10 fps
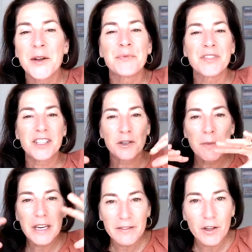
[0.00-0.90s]
So many
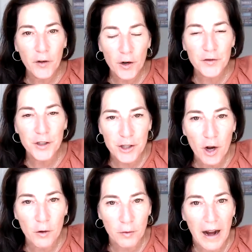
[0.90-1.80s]
of you have heard the joke,
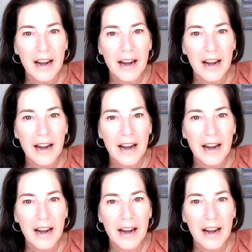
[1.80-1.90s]
right,